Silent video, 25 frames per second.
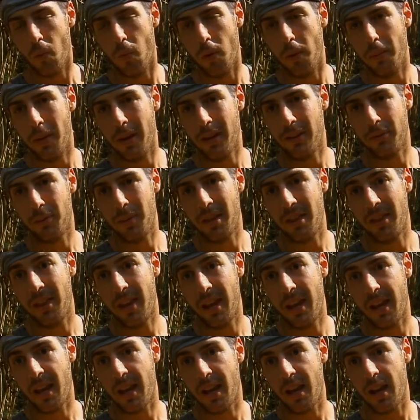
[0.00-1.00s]
What makes me
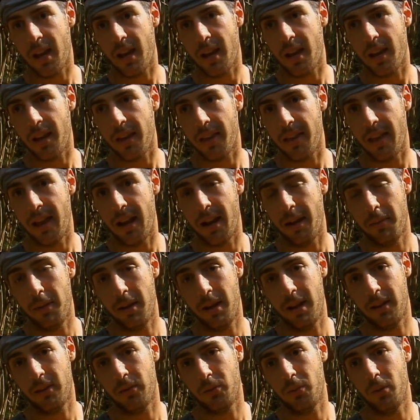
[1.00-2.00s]
think that I'm
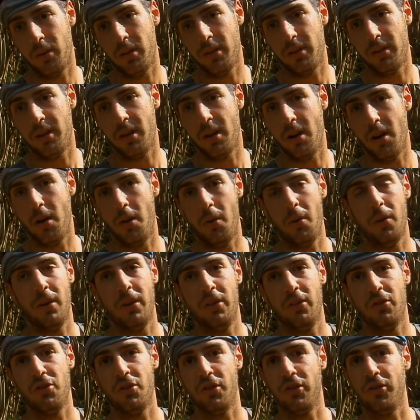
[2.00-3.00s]
the next one to go.
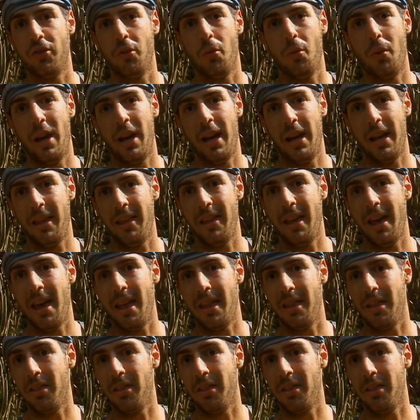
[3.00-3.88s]
is just the way that